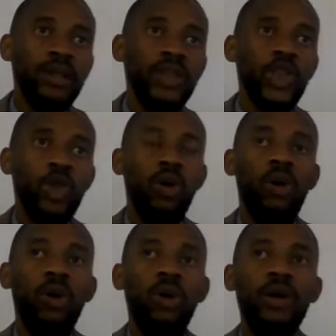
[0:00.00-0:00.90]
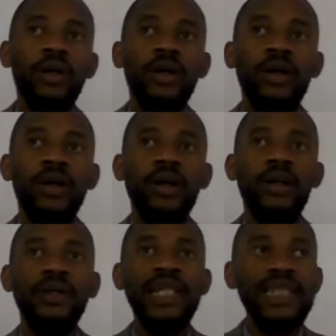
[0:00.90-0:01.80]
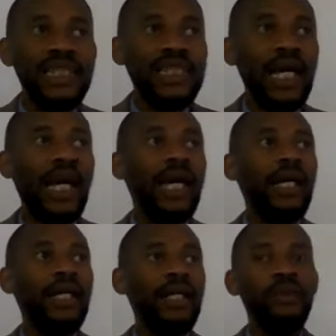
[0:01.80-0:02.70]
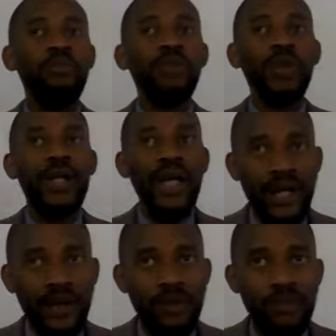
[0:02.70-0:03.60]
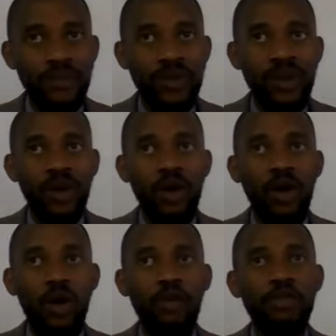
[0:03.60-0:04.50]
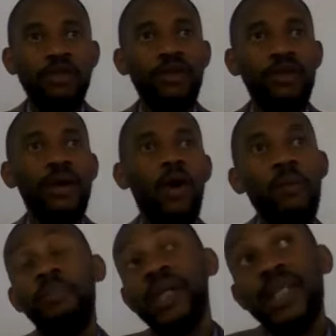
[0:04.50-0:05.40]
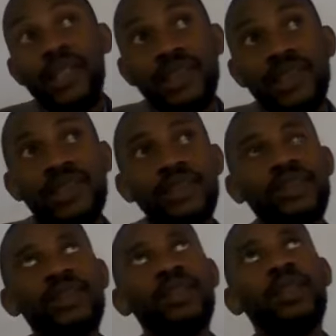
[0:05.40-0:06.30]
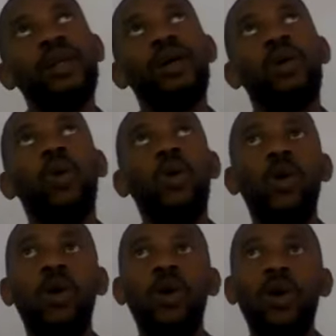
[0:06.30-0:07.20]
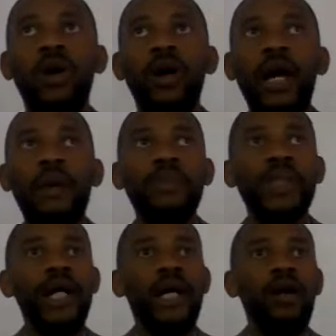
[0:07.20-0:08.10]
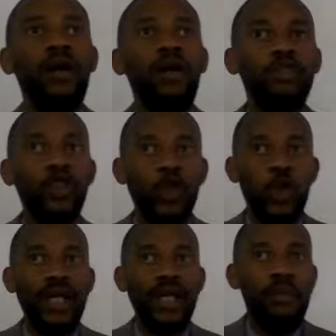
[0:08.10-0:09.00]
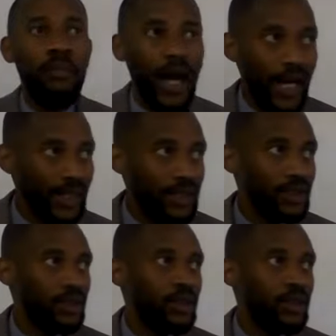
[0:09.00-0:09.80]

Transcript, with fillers: So this is a prayer of obedience or a prayer of drawing the mind